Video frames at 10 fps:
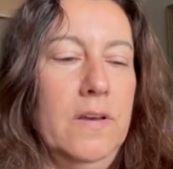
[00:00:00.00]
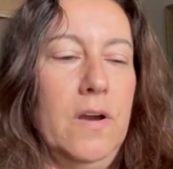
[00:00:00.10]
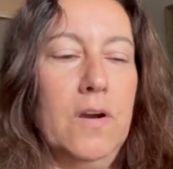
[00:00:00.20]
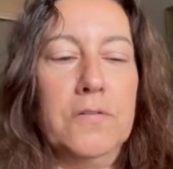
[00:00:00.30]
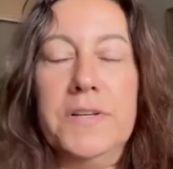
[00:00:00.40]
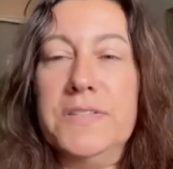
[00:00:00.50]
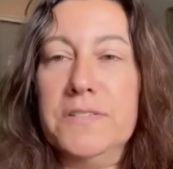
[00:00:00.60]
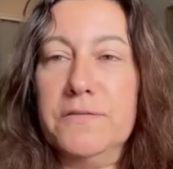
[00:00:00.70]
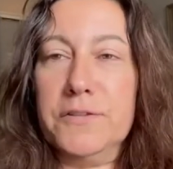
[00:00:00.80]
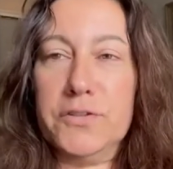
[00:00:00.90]
a
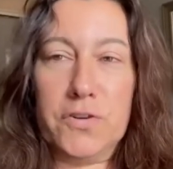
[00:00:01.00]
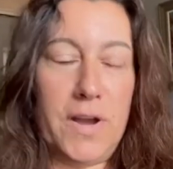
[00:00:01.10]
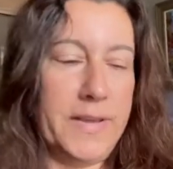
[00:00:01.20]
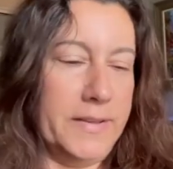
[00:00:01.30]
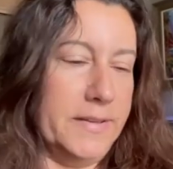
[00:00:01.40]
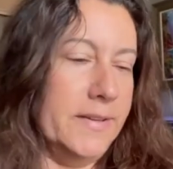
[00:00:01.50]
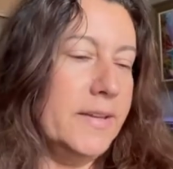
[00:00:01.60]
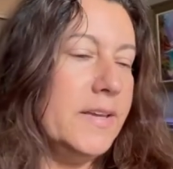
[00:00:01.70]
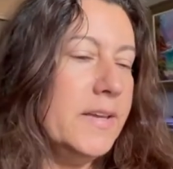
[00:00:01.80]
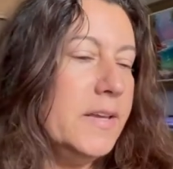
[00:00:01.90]
reason for trying.
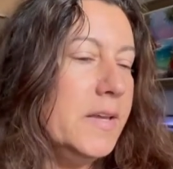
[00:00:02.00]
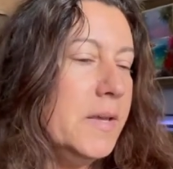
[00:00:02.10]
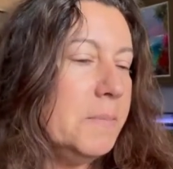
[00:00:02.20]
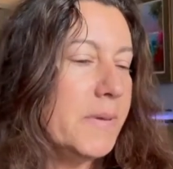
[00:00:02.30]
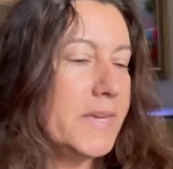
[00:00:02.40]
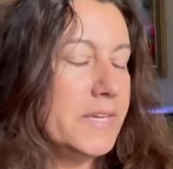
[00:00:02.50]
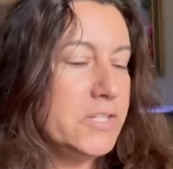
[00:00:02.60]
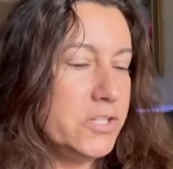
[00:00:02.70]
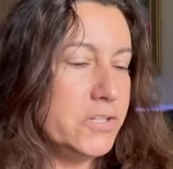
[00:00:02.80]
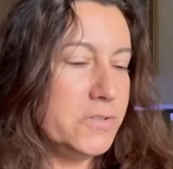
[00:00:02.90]
May
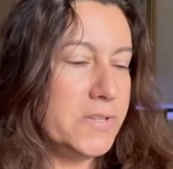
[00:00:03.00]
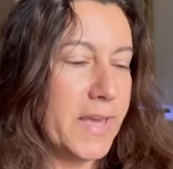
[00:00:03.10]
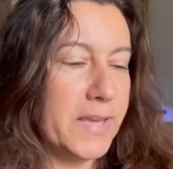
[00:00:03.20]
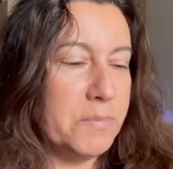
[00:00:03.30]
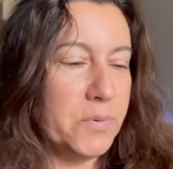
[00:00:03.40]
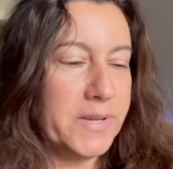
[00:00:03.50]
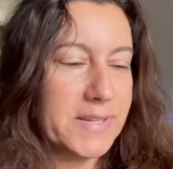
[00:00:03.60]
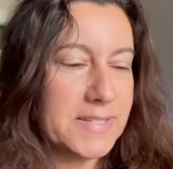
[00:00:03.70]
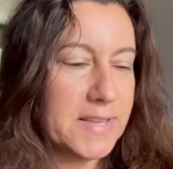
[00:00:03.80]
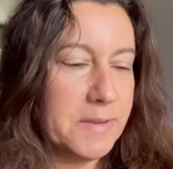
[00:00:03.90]
each new day bring
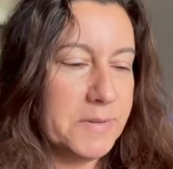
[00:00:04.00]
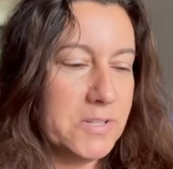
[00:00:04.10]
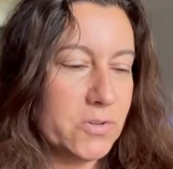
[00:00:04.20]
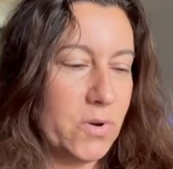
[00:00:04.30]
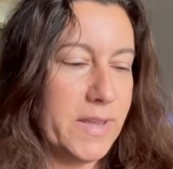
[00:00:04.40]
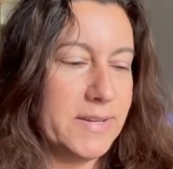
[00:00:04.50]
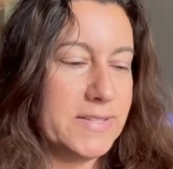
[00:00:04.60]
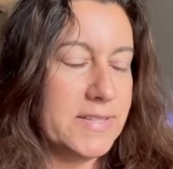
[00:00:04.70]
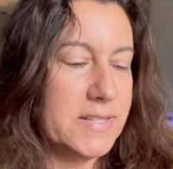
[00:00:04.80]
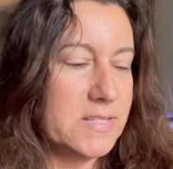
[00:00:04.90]
excitement, joy, and a
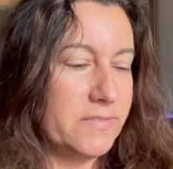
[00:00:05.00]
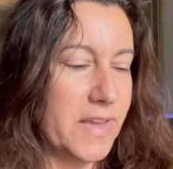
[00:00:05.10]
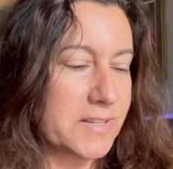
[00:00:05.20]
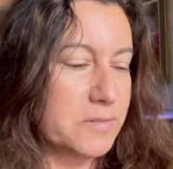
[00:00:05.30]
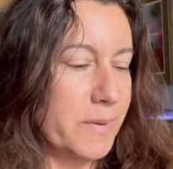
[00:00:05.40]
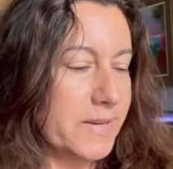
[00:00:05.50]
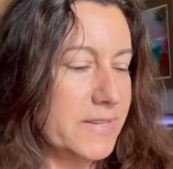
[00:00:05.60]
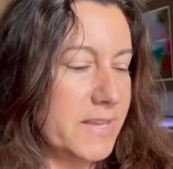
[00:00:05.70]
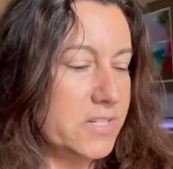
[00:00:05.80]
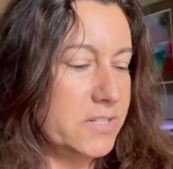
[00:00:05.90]
sense of
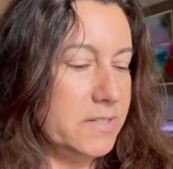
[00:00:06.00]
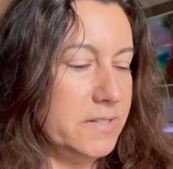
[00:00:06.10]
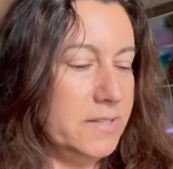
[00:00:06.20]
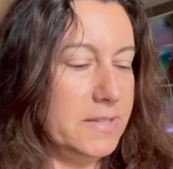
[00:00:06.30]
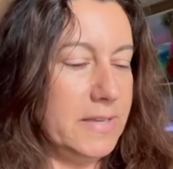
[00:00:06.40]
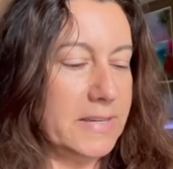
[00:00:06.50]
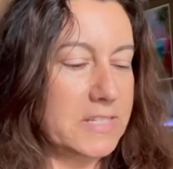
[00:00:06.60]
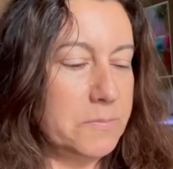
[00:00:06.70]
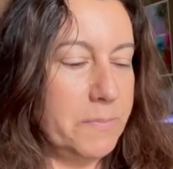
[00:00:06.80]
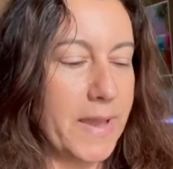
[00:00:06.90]
expectation.
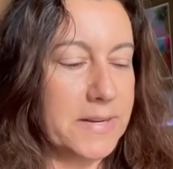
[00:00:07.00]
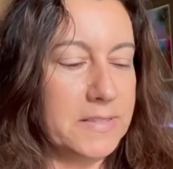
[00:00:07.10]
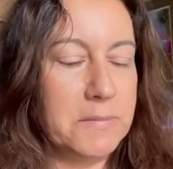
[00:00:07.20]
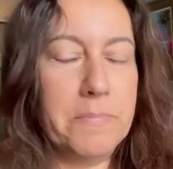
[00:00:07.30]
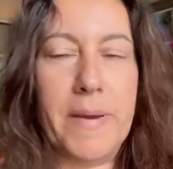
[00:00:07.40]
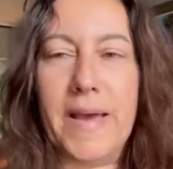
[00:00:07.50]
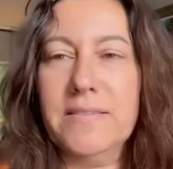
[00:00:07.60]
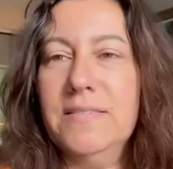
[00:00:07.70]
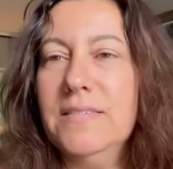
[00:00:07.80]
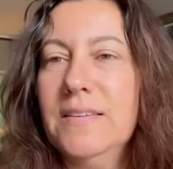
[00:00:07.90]
Expect the
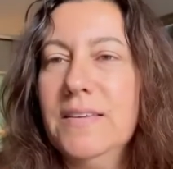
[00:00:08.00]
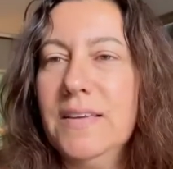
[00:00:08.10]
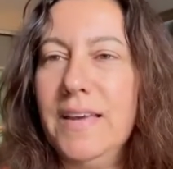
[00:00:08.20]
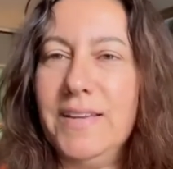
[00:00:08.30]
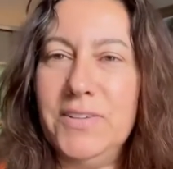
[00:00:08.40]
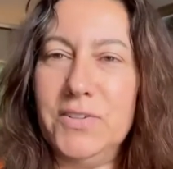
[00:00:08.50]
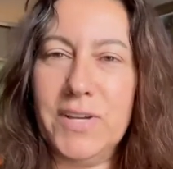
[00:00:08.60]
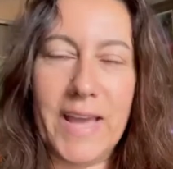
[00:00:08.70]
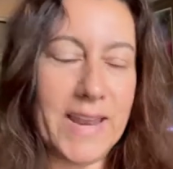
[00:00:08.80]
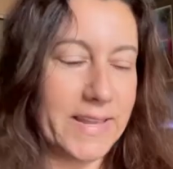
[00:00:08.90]
best and you'll
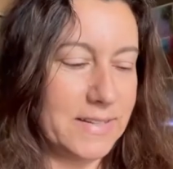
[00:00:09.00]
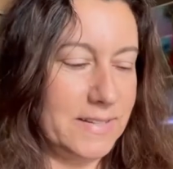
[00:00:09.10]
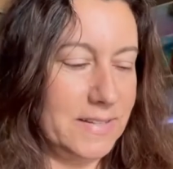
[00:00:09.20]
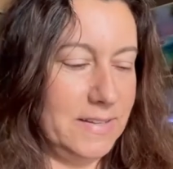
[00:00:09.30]
get it.